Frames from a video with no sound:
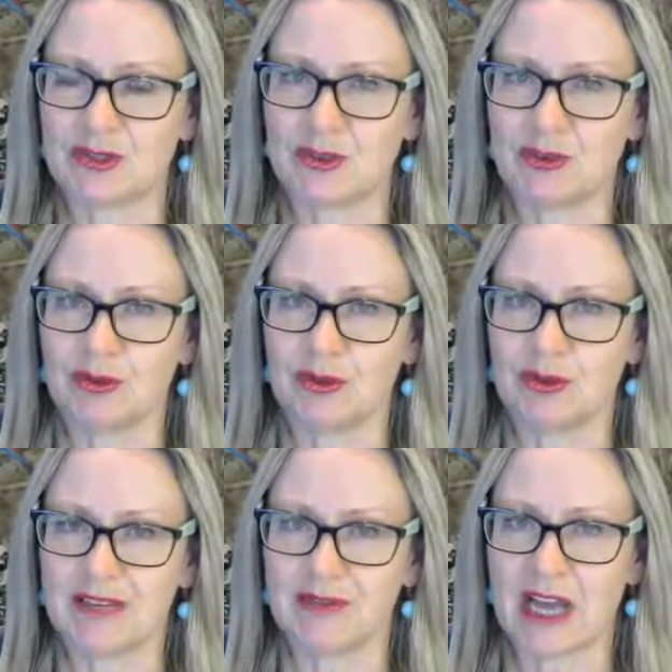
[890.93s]
to
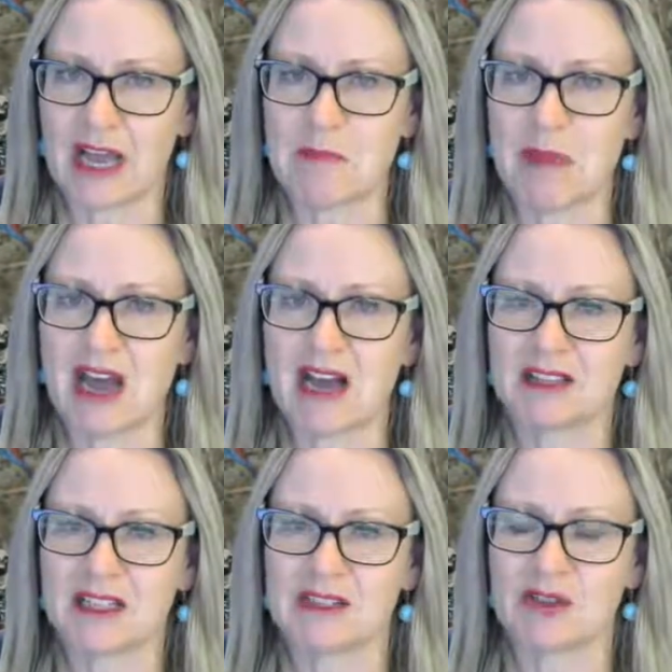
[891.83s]
cover a
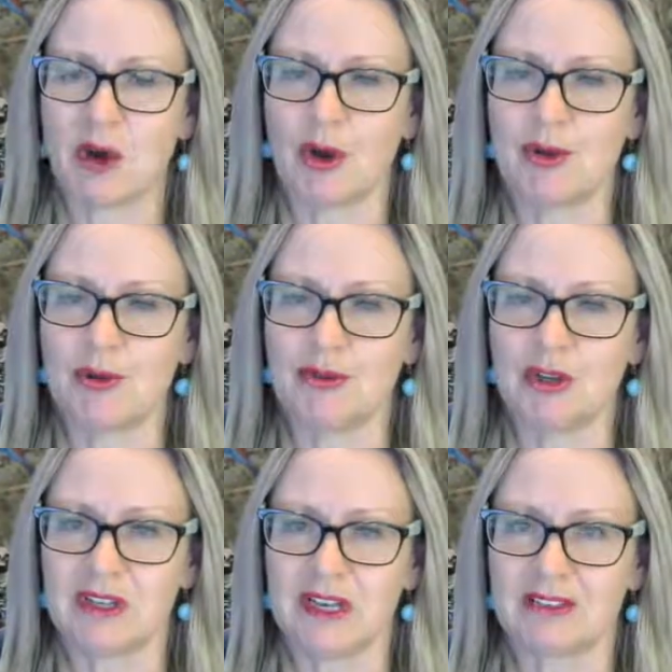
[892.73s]
party's
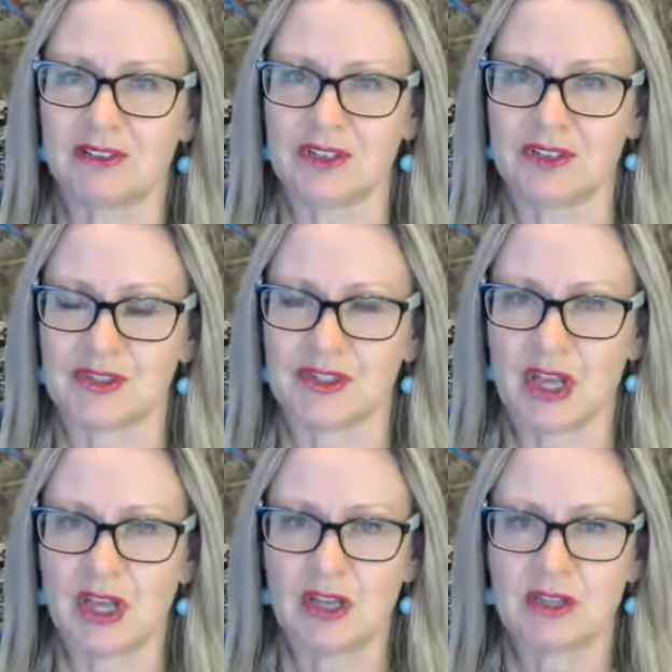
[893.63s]
own negligence.